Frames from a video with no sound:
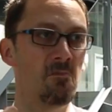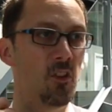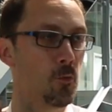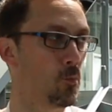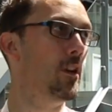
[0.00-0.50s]

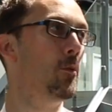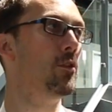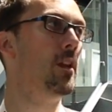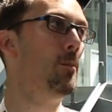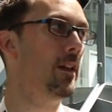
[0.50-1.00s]
a Spring
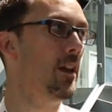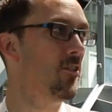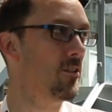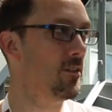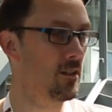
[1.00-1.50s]
Boot
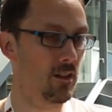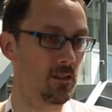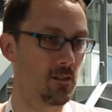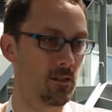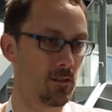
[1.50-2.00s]
application,
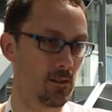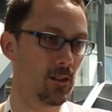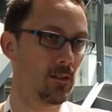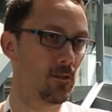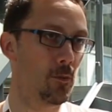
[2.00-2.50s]
and
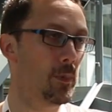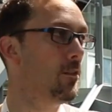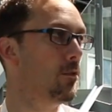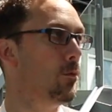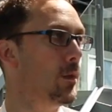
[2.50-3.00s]
the
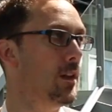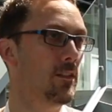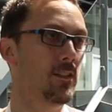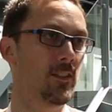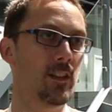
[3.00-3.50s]
build tool
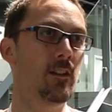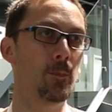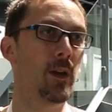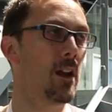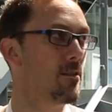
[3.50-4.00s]
will set
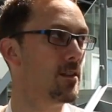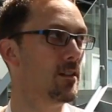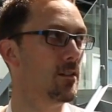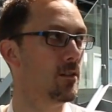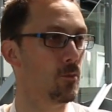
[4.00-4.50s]
up
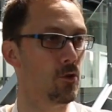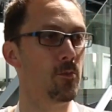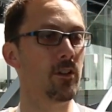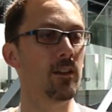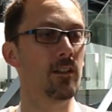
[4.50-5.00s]
everything
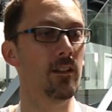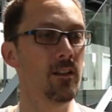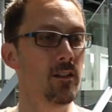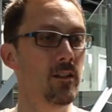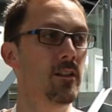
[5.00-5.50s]

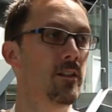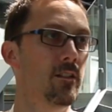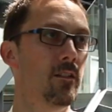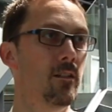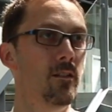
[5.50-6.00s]
appropriately.
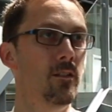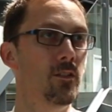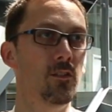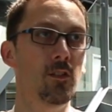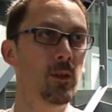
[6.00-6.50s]

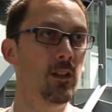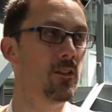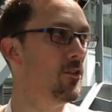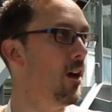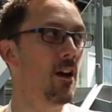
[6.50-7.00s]
So
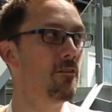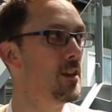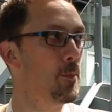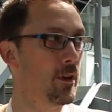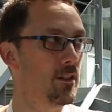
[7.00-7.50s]
typically to
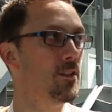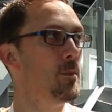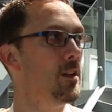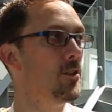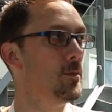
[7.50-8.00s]
have
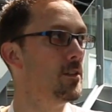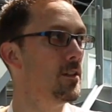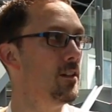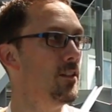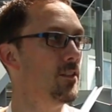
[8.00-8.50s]
dependency
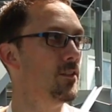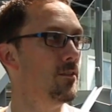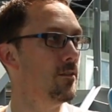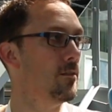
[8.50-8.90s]
management that is